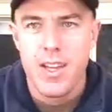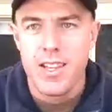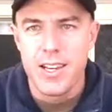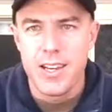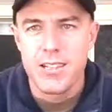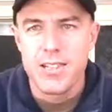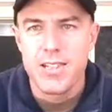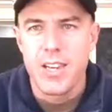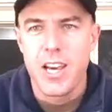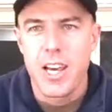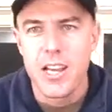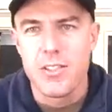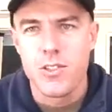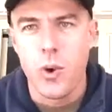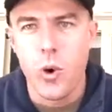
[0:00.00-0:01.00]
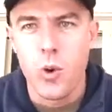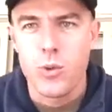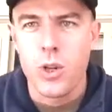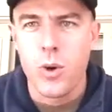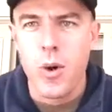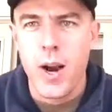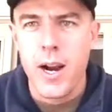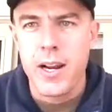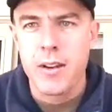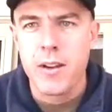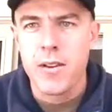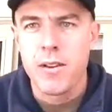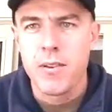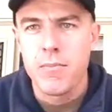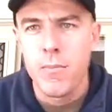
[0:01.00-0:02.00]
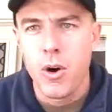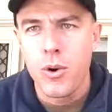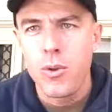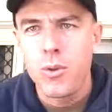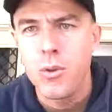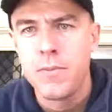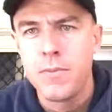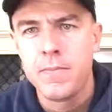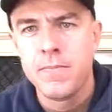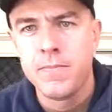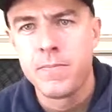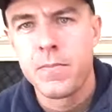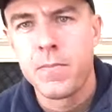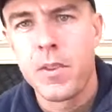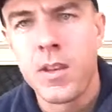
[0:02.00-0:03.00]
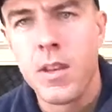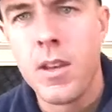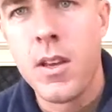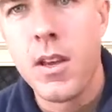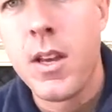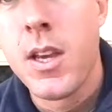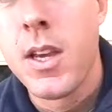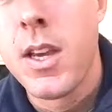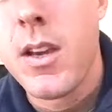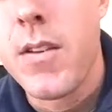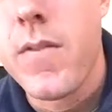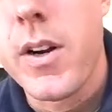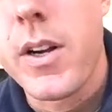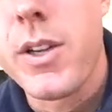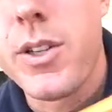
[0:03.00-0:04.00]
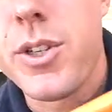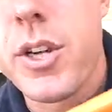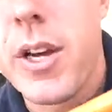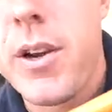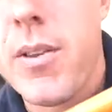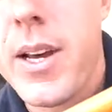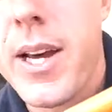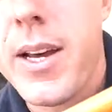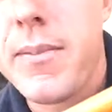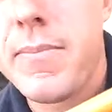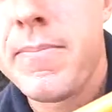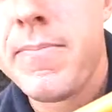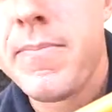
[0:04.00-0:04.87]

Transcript: This is the all-terrain model, if I can show you that.